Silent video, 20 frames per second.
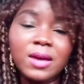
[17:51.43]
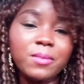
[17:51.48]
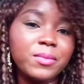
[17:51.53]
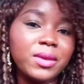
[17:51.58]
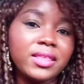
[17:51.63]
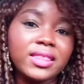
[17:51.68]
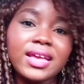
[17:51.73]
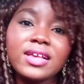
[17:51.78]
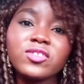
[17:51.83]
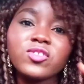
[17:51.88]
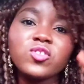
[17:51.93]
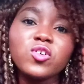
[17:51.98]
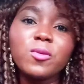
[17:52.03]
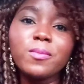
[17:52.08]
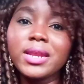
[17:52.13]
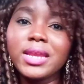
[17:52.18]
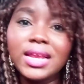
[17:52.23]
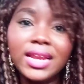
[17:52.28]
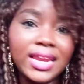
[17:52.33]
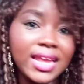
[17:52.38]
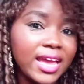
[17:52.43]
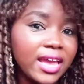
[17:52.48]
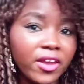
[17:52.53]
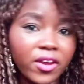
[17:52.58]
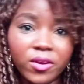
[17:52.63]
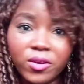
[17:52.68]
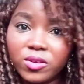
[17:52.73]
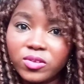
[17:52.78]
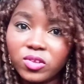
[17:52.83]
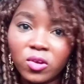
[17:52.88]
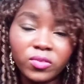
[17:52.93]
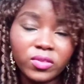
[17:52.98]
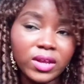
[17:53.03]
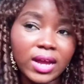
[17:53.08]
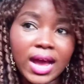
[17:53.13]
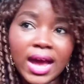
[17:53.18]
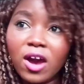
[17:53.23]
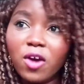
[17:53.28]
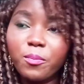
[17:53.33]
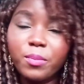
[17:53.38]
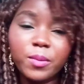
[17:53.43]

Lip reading: There are so many layers on how